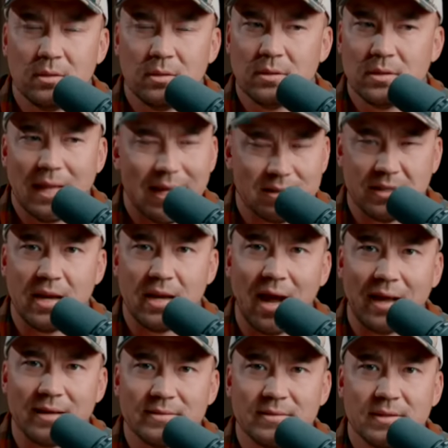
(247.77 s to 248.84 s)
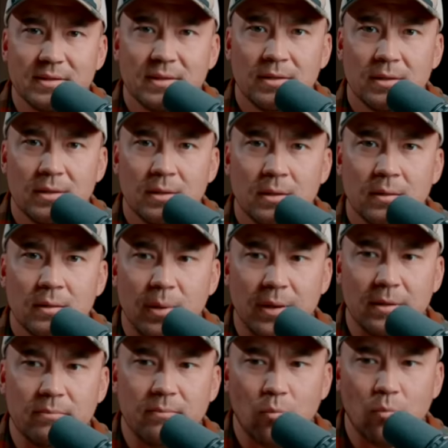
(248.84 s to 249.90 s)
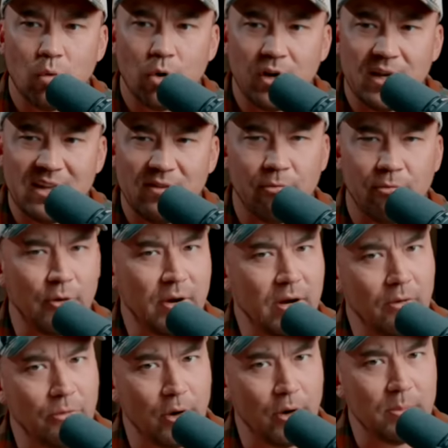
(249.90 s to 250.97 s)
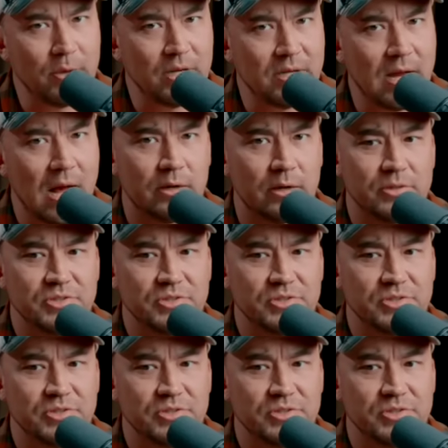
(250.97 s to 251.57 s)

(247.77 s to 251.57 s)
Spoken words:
Likely not. But we're going to give them $330 million.